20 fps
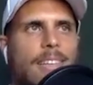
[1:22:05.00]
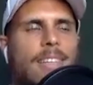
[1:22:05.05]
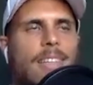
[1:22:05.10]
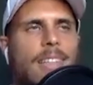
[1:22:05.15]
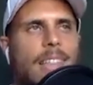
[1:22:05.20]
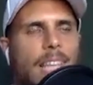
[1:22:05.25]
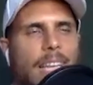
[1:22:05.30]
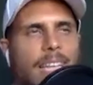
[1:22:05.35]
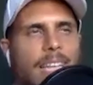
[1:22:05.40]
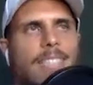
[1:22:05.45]

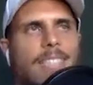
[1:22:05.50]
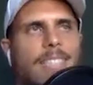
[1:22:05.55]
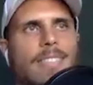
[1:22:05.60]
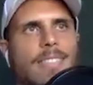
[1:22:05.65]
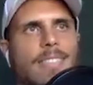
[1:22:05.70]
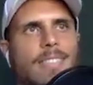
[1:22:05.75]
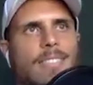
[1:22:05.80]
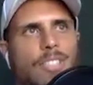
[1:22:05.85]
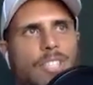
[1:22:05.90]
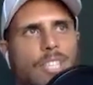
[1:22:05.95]

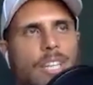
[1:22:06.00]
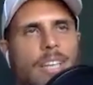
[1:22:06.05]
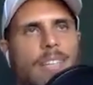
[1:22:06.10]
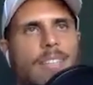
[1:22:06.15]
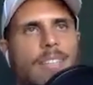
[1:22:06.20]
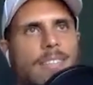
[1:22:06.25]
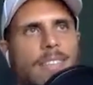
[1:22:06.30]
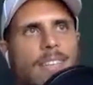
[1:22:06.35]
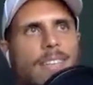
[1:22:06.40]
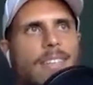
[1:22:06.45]
less
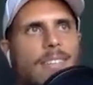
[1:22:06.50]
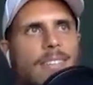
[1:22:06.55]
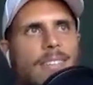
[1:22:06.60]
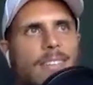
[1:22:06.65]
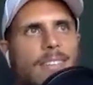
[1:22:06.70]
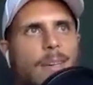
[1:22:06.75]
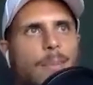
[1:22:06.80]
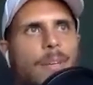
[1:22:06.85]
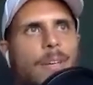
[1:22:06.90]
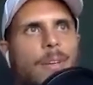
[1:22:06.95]
chance that
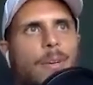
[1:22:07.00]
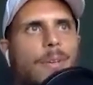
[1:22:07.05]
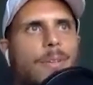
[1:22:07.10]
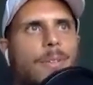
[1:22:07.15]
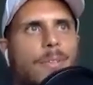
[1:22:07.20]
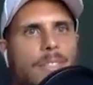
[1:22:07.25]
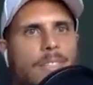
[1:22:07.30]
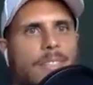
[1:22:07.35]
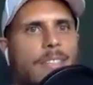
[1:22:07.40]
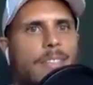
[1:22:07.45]
a
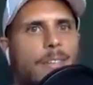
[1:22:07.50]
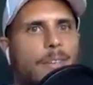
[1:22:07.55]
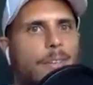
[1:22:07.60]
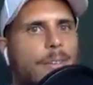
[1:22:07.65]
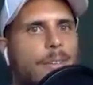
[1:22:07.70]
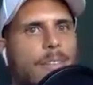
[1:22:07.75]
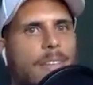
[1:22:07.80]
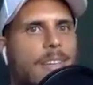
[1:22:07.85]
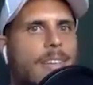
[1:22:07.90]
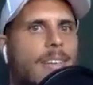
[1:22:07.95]
Bitcoiner is going to
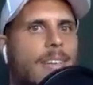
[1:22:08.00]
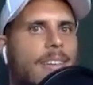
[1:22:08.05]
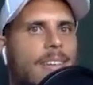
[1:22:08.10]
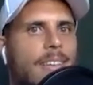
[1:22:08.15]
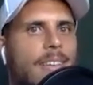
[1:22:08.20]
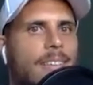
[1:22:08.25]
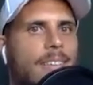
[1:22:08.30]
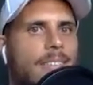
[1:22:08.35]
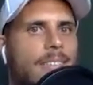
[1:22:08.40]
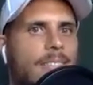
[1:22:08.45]
go there
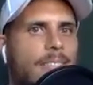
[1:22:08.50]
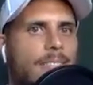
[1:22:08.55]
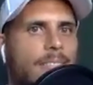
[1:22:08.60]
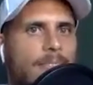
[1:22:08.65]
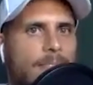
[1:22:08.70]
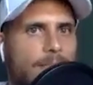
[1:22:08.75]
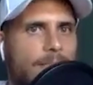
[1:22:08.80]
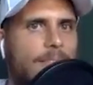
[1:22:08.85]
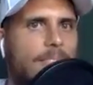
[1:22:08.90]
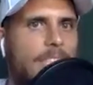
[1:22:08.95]
and
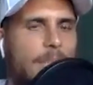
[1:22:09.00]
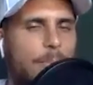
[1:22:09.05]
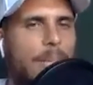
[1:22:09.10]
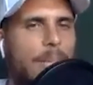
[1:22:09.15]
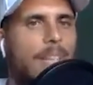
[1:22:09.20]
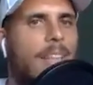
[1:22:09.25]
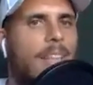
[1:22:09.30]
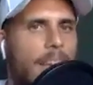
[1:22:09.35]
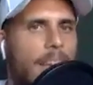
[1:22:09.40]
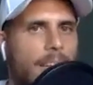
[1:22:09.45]

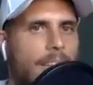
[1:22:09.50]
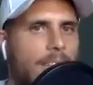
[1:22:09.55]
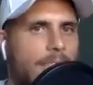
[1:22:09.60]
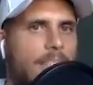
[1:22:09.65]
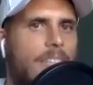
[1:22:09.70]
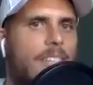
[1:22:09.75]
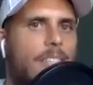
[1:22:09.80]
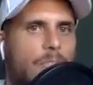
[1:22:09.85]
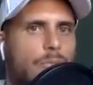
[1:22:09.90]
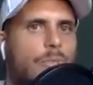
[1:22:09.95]
spend that
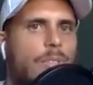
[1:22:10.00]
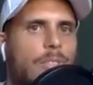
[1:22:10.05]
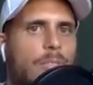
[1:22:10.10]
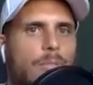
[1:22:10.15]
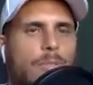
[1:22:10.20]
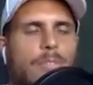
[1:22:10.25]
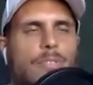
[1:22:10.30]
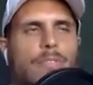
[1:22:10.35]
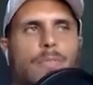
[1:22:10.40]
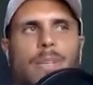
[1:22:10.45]
scarce
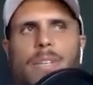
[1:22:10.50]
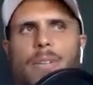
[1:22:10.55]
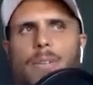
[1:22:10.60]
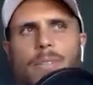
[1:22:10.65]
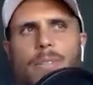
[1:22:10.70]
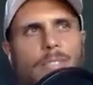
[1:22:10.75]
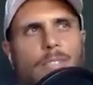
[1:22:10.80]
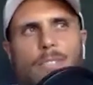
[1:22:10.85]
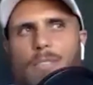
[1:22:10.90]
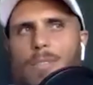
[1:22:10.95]
resource of
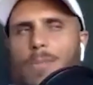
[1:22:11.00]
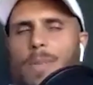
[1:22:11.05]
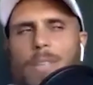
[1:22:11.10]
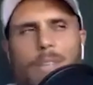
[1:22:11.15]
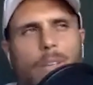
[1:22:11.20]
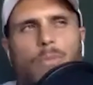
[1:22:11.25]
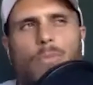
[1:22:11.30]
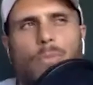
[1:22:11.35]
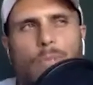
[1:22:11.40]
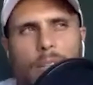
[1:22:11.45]
Bitcoin. So
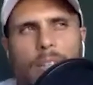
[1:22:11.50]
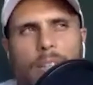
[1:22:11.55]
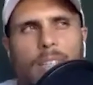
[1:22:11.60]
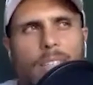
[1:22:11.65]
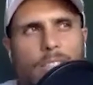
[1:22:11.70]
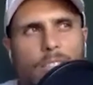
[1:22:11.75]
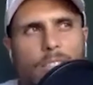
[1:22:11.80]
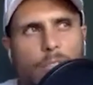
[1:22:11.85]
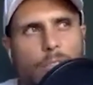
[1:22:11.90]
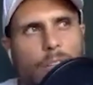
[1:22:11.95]
Bitcoin
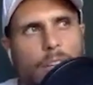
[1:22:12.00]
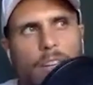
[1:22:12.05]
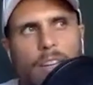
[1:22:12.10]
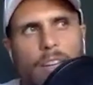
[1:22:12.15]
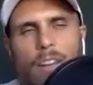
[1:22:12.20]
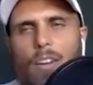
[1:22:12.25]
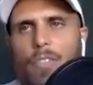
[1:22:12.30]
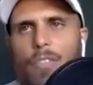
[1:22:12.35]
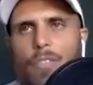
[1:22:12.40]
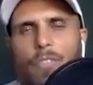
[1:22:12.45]
really just
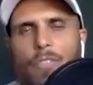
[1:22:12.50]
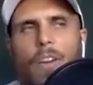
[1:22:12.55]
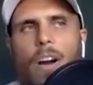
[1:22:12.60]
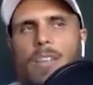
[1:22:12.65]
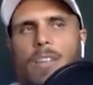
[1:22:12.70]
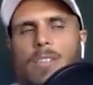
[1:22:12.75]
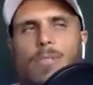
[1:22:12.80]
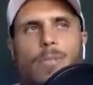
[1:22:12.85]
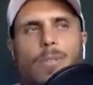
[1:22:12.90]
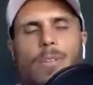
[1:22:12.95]

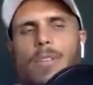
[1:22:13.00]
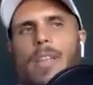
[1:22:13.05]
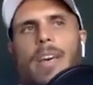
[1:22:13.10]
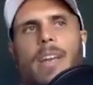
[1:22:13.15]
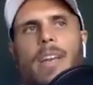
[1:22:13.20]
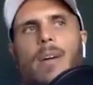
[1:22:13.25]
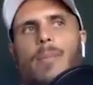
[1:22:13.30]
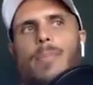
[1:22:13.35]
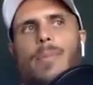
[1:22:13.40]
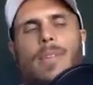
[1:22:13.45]
fucks all of
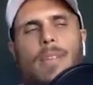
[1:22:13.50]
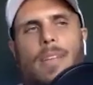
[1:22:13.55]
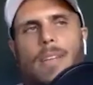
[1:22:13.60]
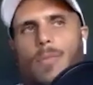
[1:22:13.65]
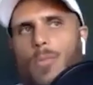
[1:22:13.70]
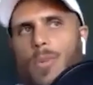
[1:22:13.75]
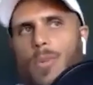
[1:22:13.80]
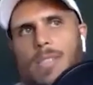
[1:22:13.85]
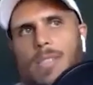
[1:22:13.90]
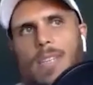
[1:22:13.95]
that up.
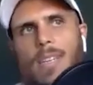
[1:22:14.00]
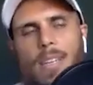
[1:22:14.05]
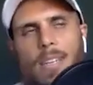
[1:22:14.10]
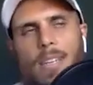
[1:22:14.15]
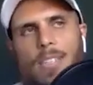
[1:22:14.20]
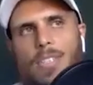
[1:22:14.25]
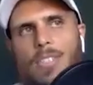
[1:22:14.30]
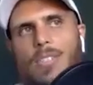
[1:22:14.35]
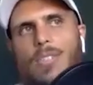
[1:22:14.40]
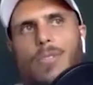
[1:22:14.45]
And once again,
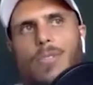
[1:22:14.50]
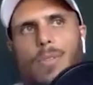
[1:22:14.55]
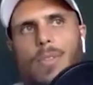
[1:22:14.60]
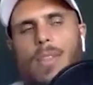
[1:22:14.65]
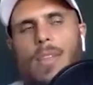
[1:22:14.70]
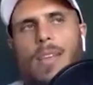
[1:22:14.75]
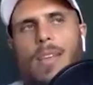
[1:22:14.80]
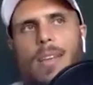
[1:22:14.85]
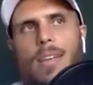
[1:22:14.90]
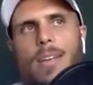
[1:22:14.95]
I just don't
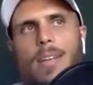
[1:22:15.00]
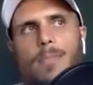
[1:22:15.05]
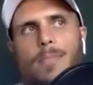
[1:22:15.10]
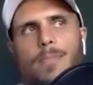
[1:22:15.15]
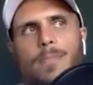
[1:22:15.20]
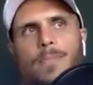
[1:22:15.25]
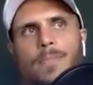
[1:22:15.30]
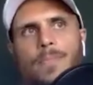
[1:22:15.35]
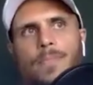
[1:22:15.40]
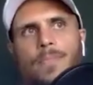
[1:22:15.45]
think
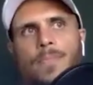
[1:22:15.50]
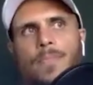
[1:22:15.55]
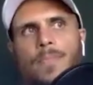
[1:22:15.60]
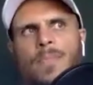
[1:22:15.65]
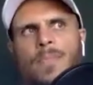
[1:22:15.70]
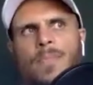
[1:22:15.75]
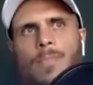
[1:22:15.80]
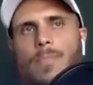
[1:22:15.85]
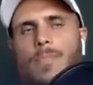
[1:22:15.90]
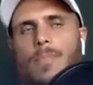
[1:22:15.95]
the
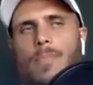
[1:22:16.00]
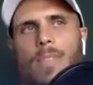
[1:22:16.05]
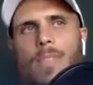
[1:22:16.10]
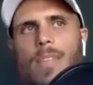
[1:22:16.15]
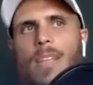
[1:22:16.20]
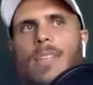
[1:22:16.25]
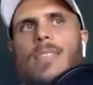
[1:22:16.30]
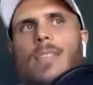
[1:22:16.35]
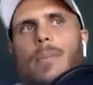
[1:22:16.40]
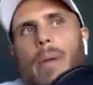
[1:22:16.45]

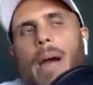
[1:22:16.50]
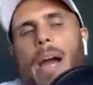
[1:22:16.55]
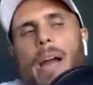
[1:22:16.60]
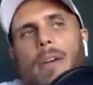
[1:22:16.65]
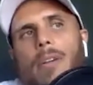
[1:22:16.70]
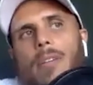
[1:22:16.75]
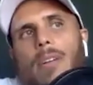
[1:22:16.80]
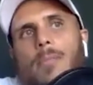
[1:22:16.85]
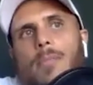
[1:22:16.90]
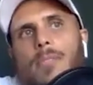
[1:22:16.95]

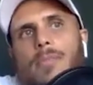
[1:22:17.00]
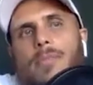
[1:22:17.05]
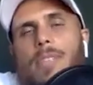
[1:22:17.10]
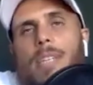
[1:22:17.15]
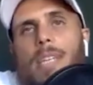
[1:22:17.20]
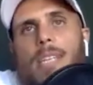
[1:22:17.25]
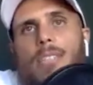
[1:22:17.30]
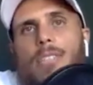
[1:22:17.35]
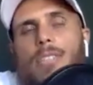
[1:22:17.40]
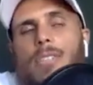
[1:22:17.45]
paradigm of the
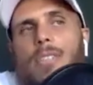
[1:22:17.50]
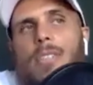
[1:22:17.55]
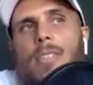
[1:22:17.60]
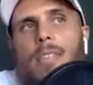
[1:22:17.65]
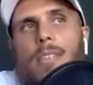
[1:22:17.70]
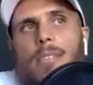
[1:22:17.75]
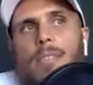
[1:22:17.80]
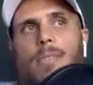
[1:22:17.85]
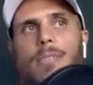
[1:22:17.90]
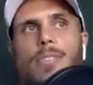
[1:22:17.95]
nation
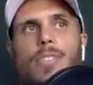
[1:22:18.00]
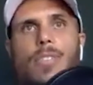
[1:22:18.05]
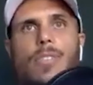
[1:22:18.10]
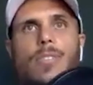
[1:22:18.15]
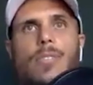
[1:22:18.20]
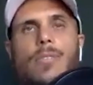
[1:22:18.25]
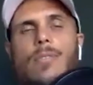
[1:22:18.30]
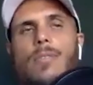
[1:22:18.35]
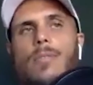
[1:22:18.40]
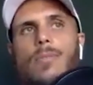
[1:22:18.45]
state
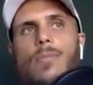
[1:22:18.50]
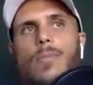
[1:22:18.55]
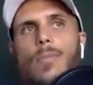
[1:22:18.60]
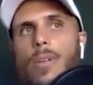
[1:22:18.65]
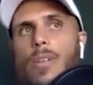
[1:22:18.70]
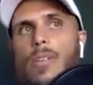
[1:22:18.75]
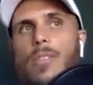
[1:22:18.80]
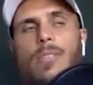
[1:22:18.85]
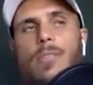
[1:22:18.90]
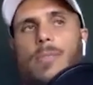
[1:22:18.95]
just
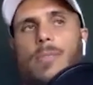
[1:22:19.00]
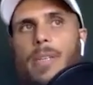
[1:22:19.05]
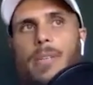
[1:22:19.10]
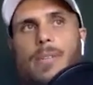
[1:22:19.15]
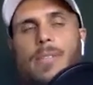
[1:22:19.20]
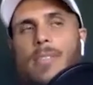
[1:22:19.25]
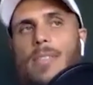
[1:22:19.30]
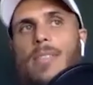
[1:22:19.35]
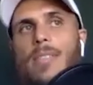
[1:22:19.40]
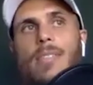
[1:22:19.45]
works on a
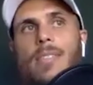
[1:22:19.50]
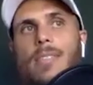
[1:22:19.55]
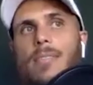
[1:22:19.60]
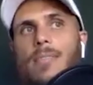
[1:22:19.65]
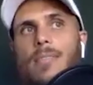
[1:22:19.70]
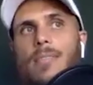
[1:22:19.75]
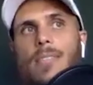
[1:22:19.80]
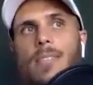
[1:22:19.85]
Bitcoin standard.